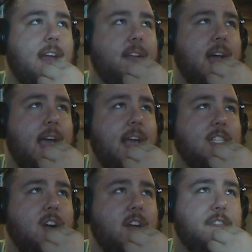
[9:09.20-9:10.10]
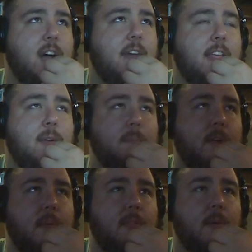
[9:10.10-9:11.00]
can't, it's hard to find. They don't put
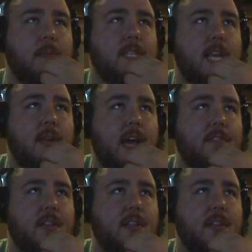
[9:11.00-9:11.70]
it up on the website. You'd have to look.